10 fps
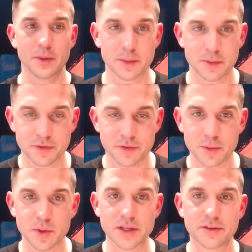I'm a
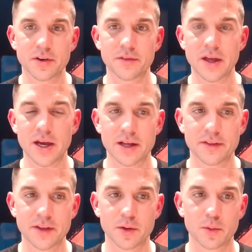firm believer of that. I
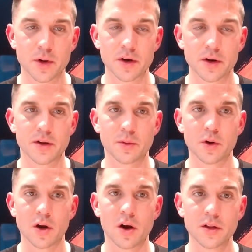think we're
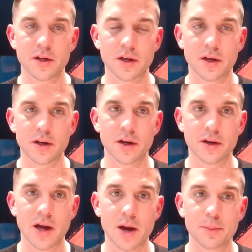all a
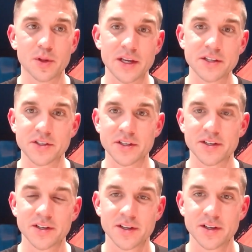
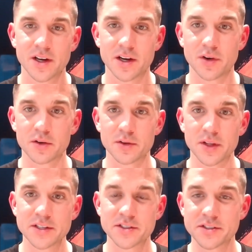compilation of our
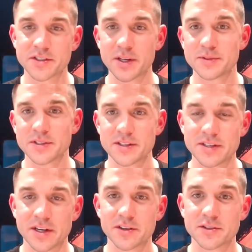relationships and the
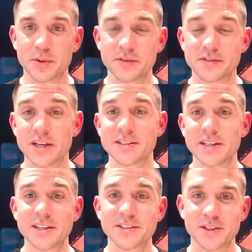standards we've set to
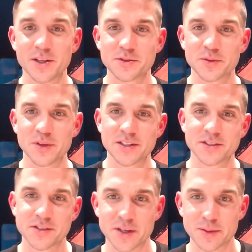get to those
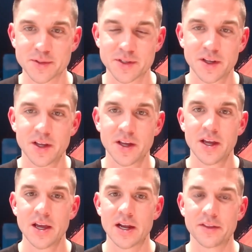relationships.
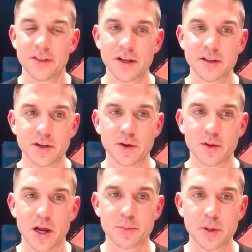And I think, a
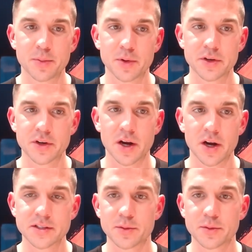lot of people in your
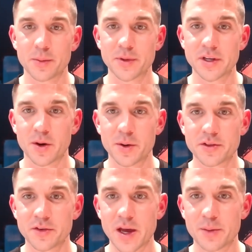audience are probably going
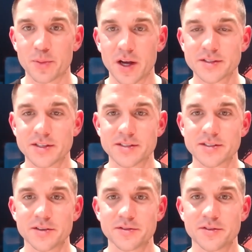through that process
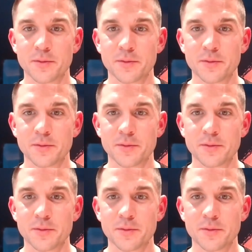of